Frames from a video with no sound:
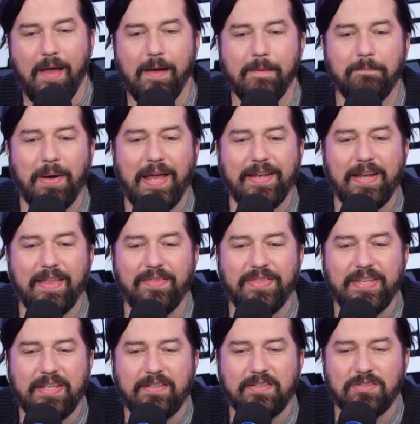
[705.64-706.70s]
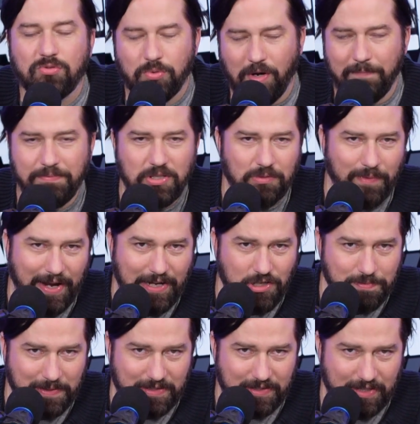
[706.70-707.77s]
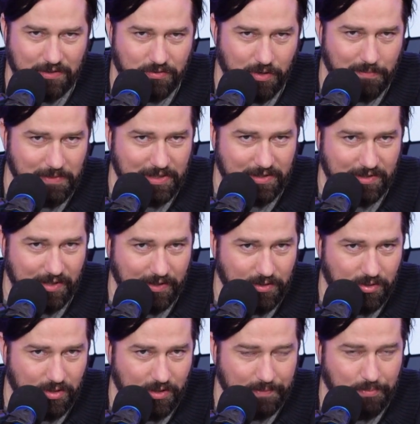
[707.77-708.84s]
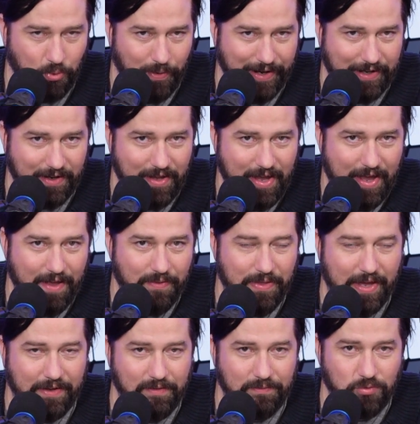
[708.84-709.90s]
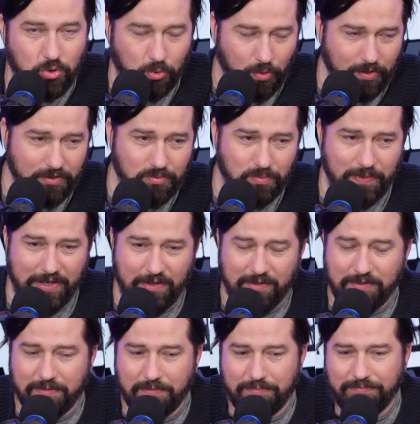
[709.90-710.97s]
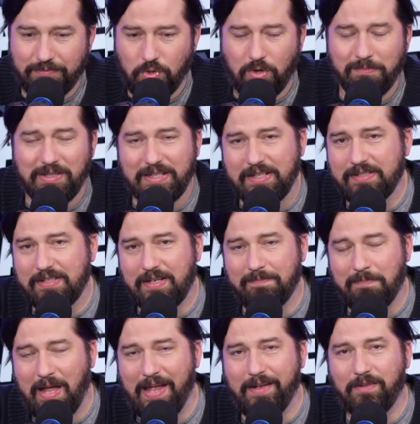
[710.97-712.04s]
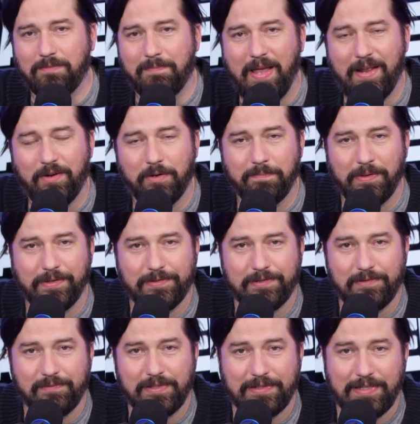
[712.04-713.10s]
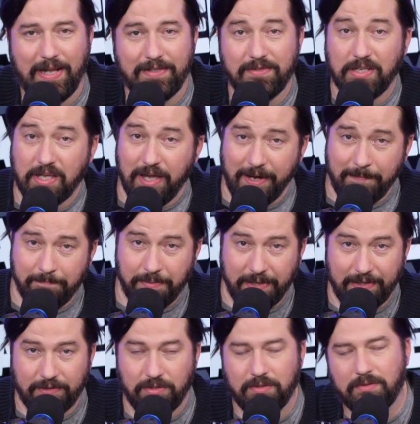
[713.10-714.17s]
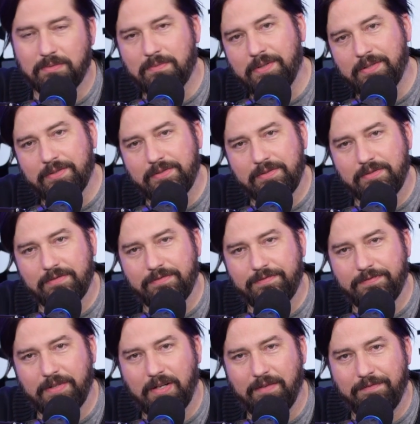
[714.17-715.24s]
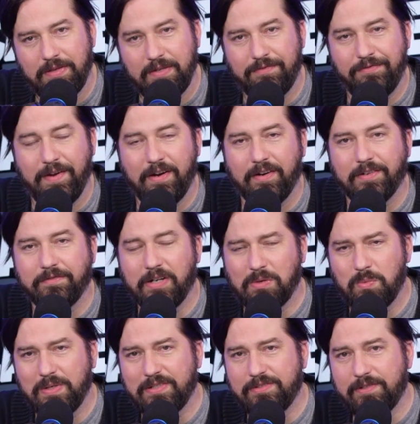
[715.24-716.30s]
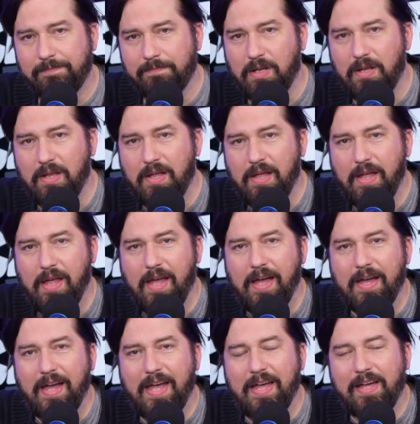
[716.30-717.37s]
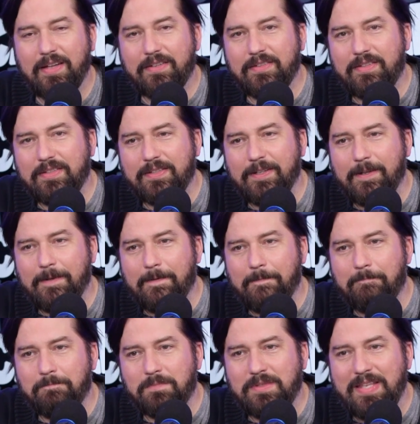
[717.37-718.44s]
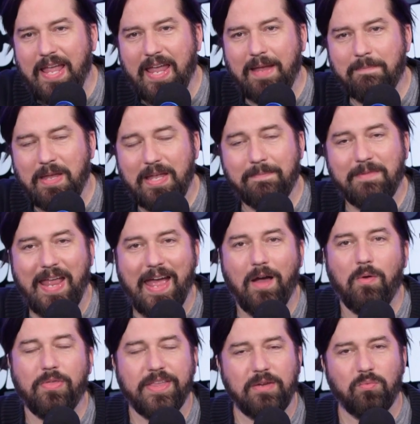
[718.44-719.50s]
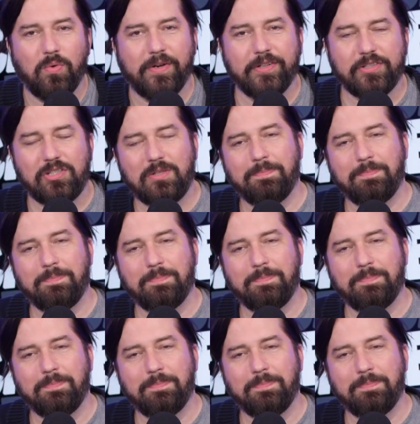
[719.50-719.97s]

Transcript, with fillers: But the Trump derangement syndrome is such to the point that George Will, who normally is a mild-mannered person, decides to cut a bitch, in the words of the ferret Rick Wilson, and name him now the worst